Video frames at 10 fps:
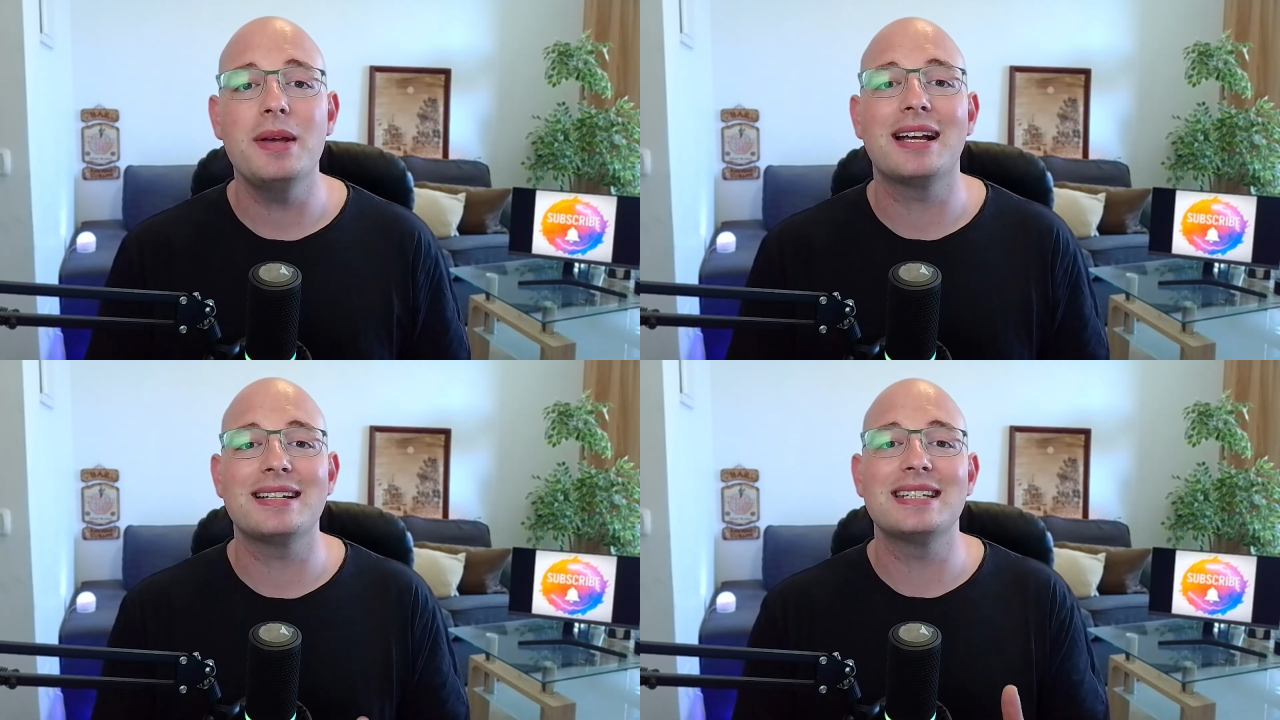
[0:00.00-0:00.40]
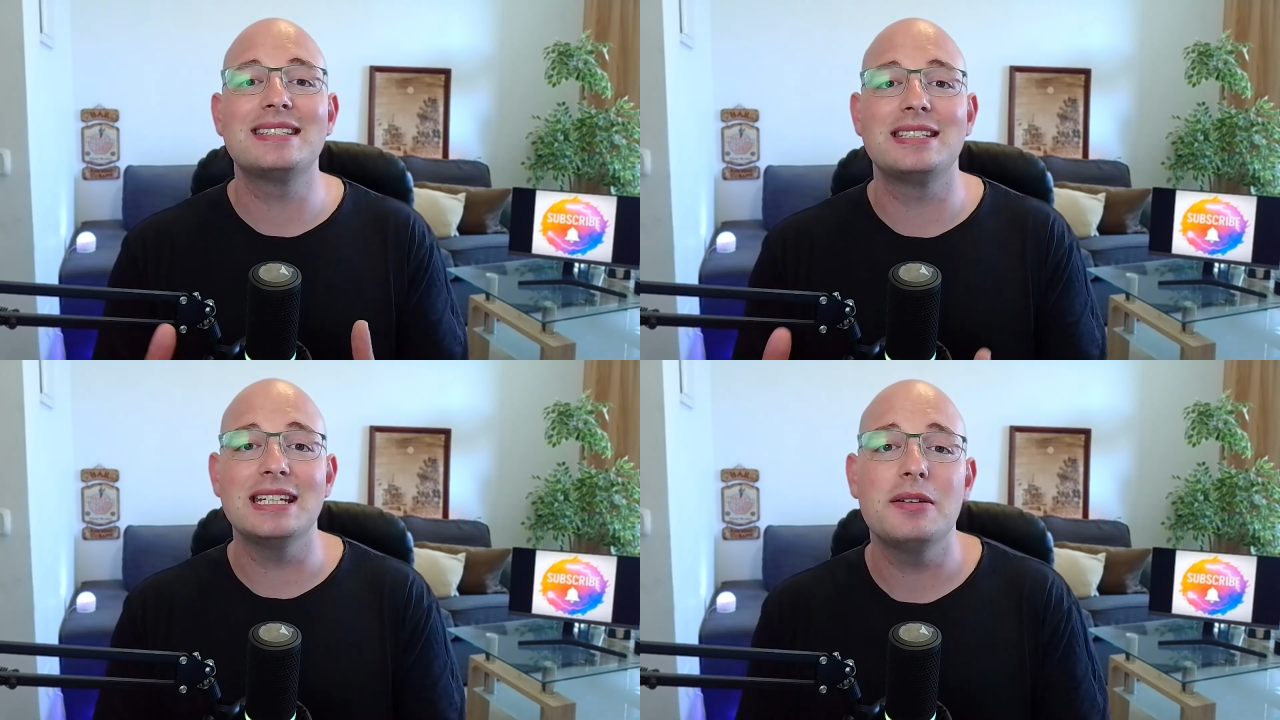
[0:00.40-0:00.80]
Because
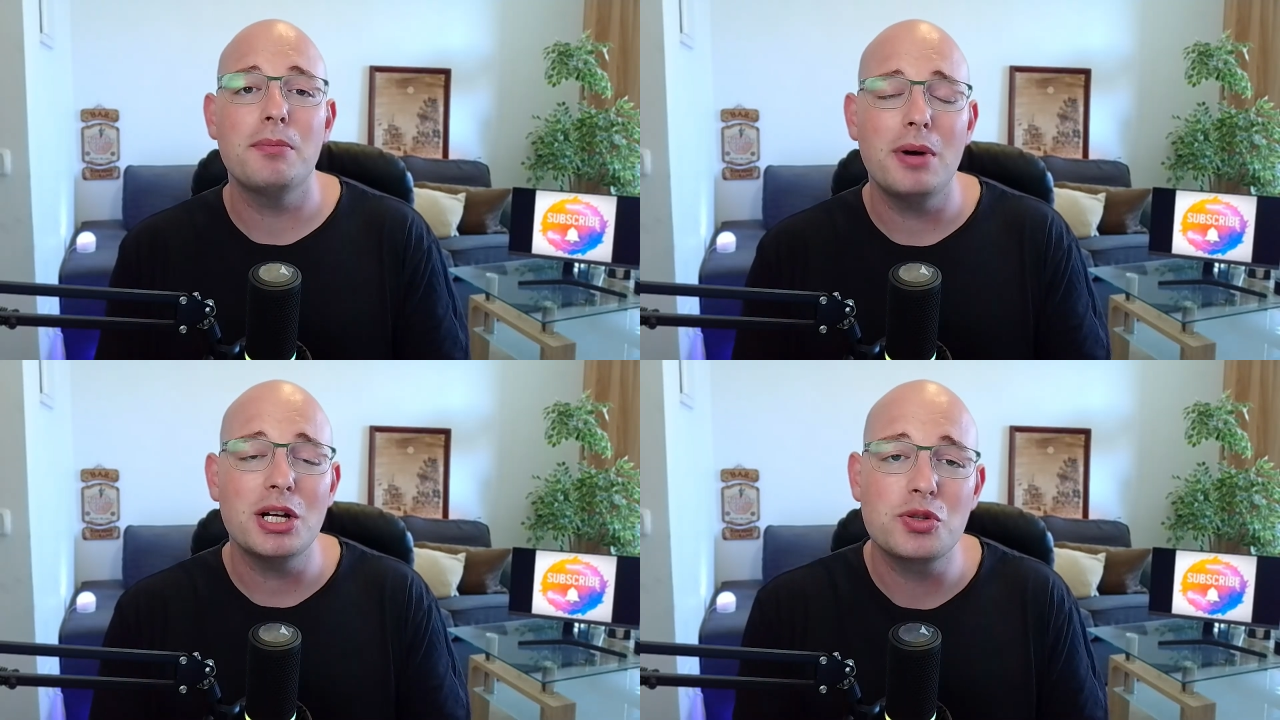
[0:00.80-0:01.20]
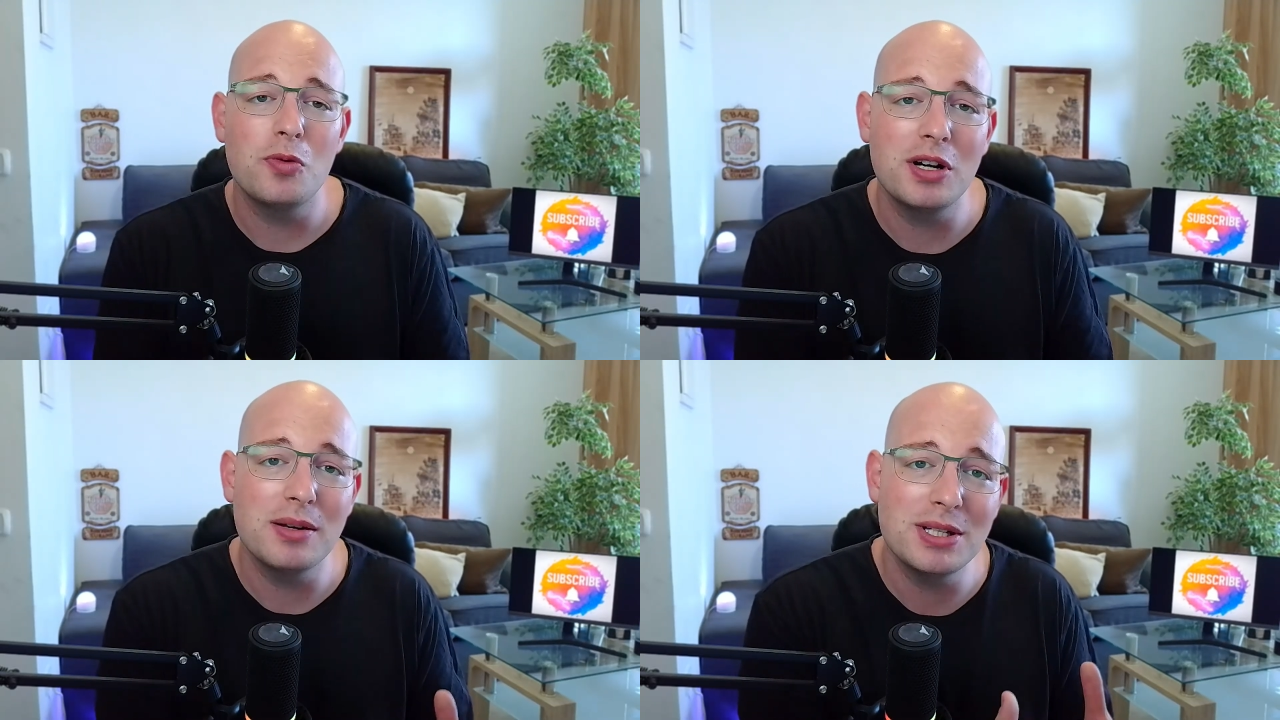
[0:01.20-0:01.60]
it's seen much
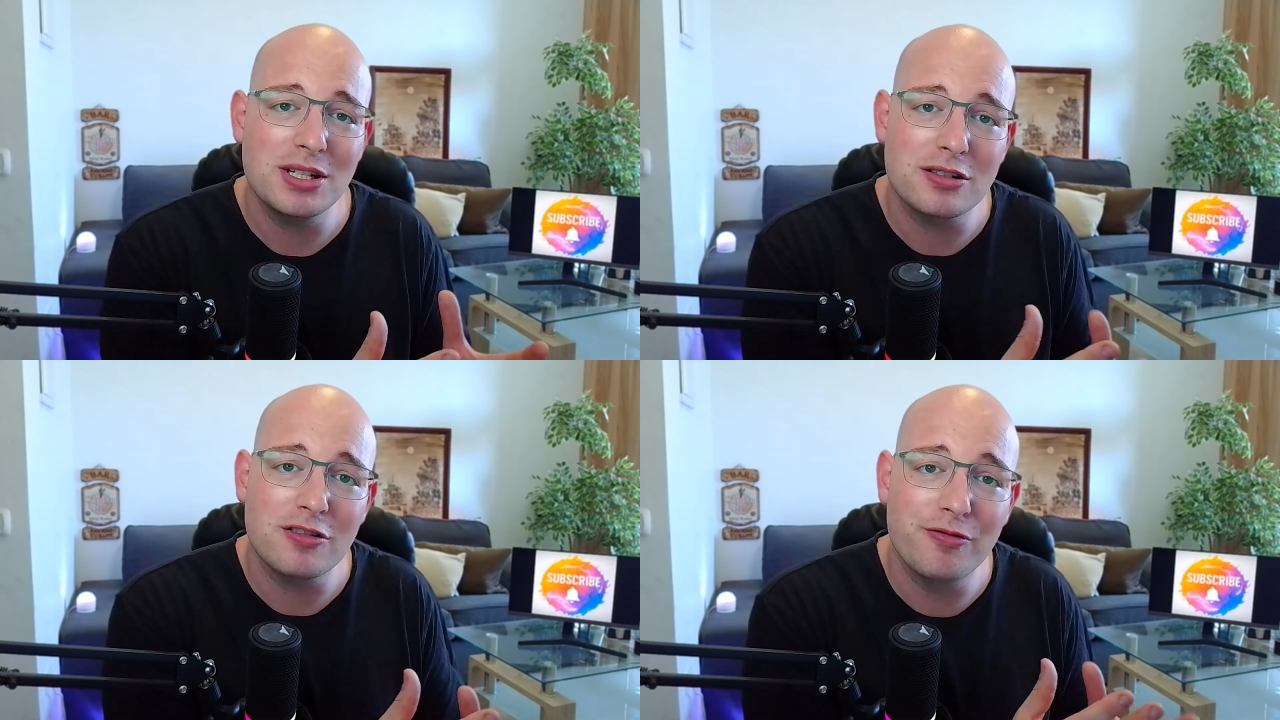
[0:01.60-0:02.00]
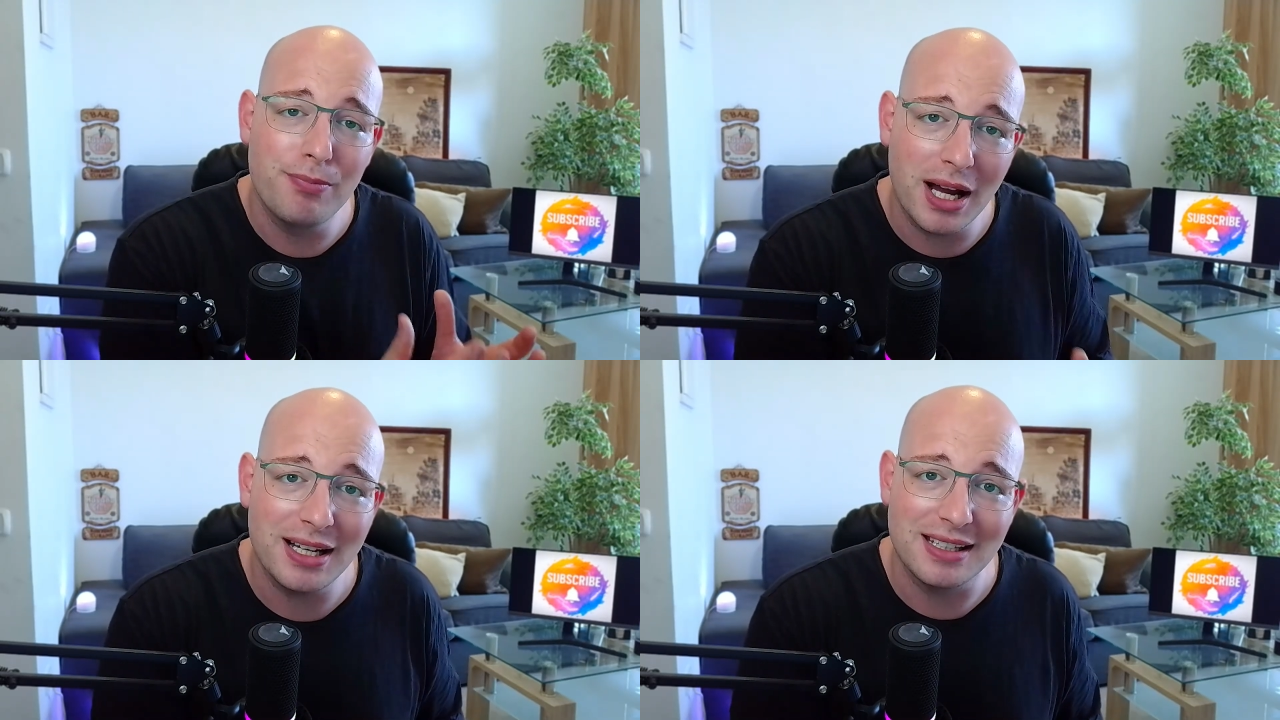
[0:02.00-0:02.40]
more images of
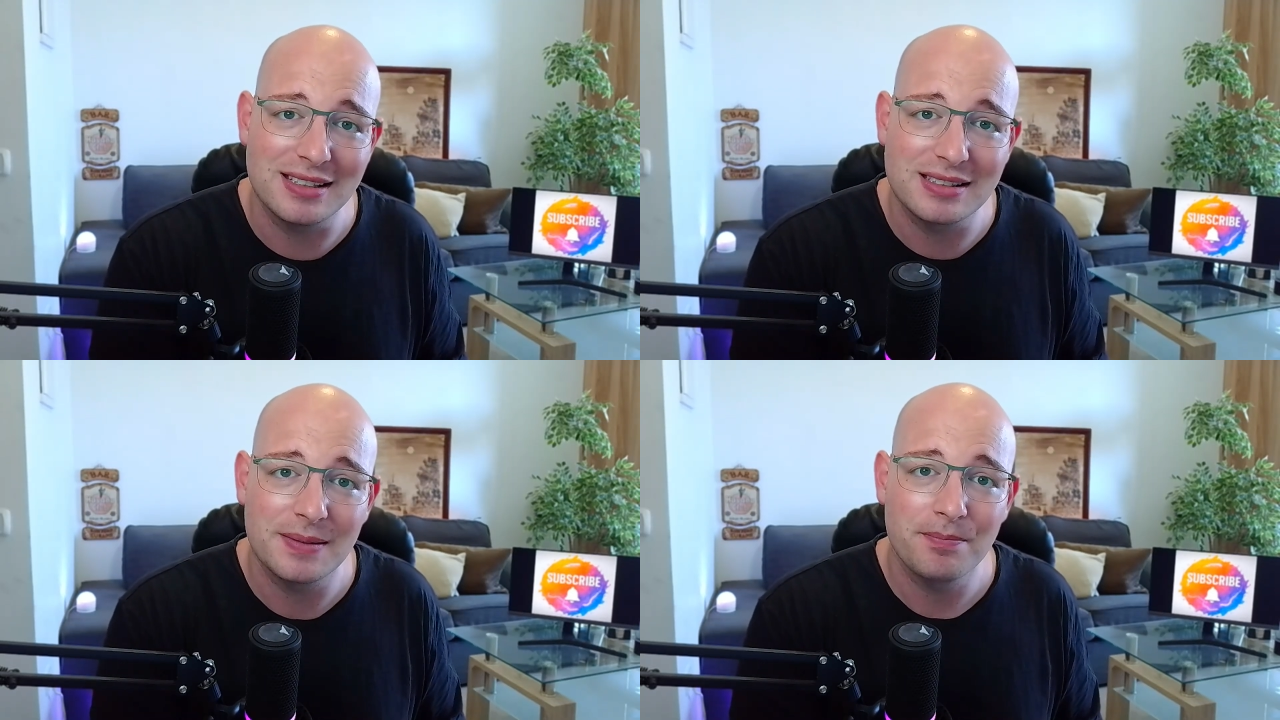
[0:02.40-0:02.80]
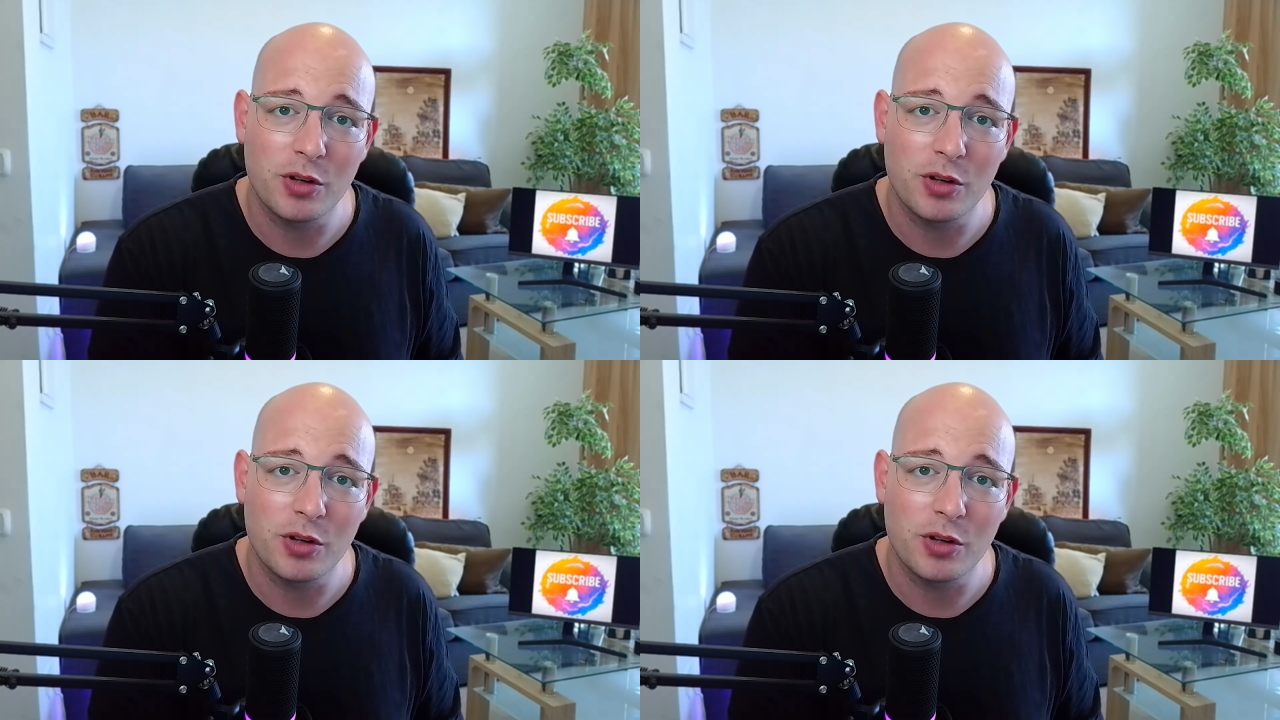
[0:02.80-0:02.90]
bunnies,